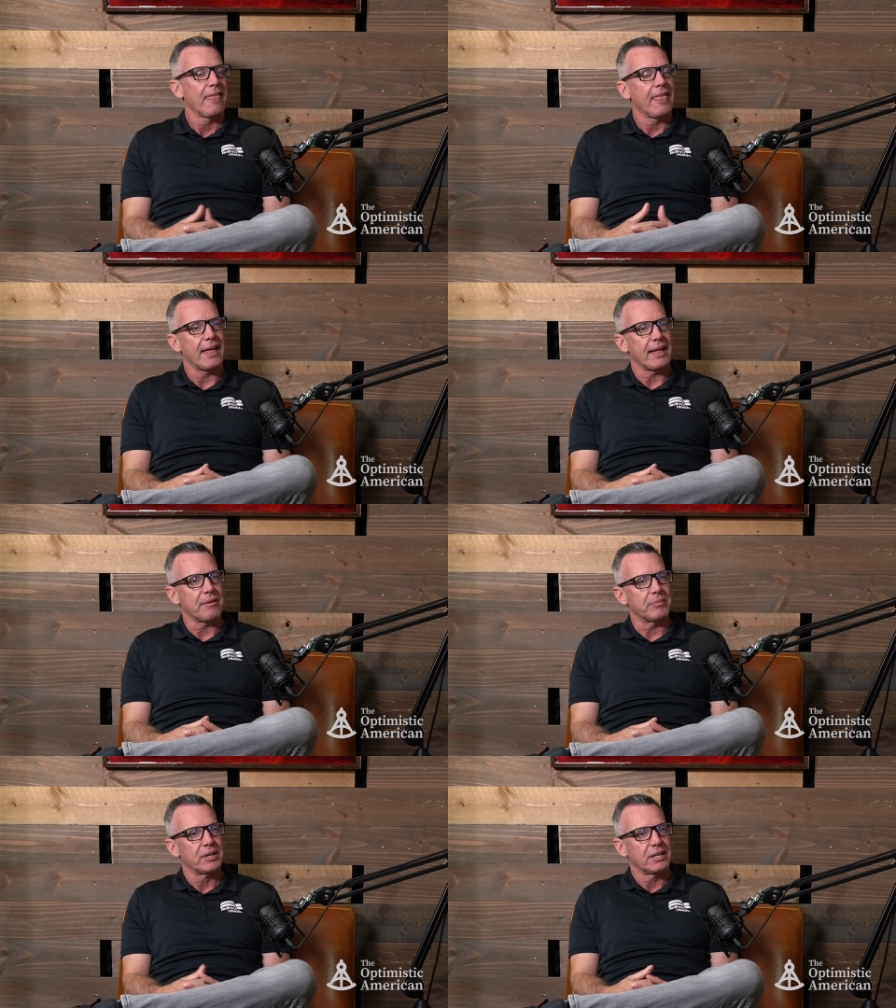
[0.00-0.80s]

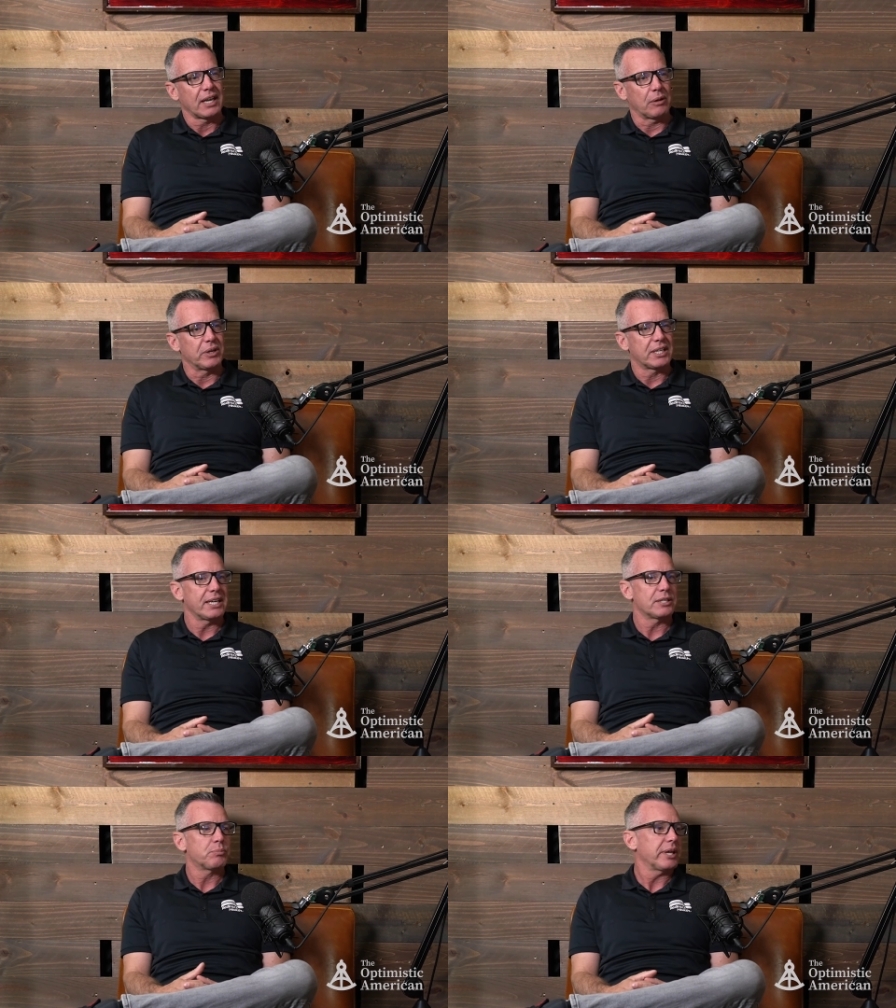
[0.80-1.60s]
um and when
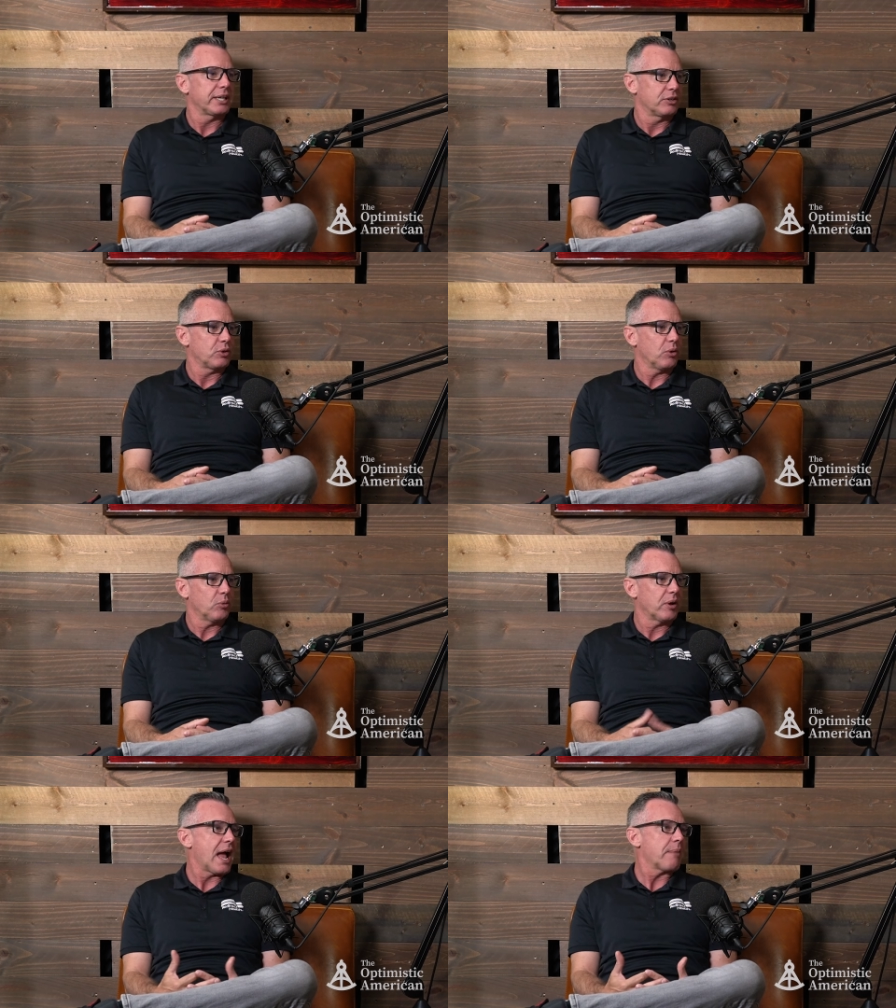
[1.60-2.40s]
kids play an adult,
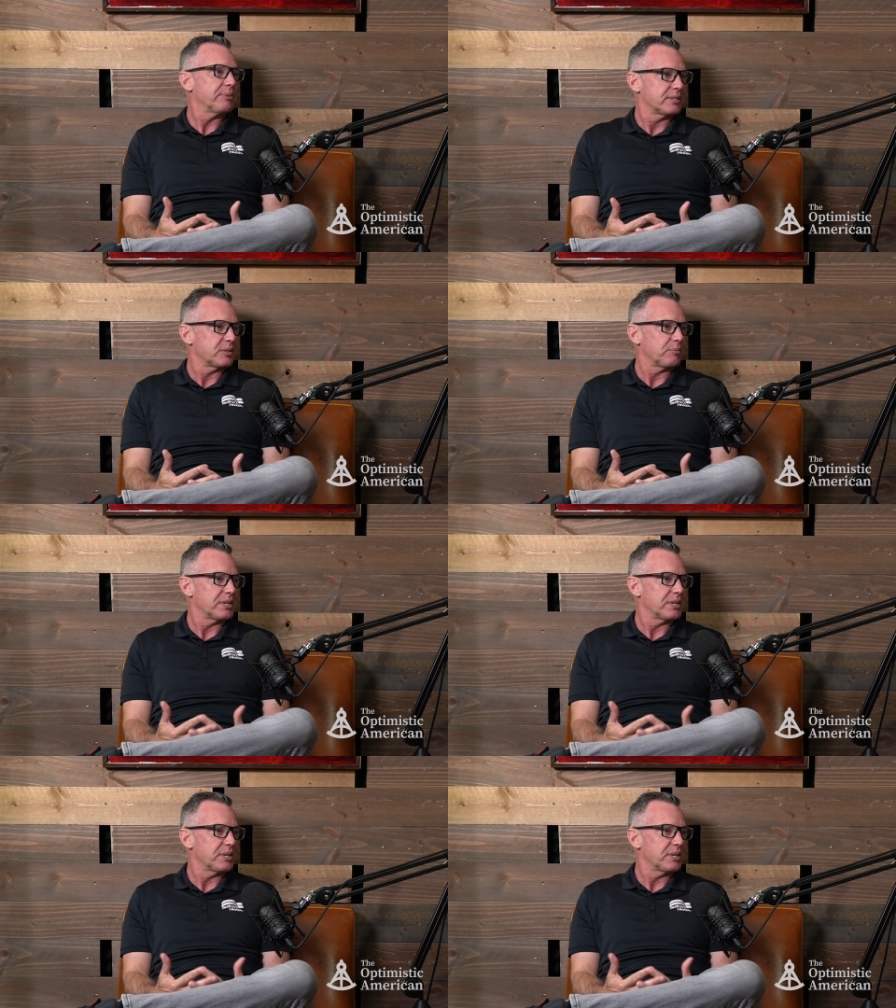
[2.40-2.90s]
what happens to them?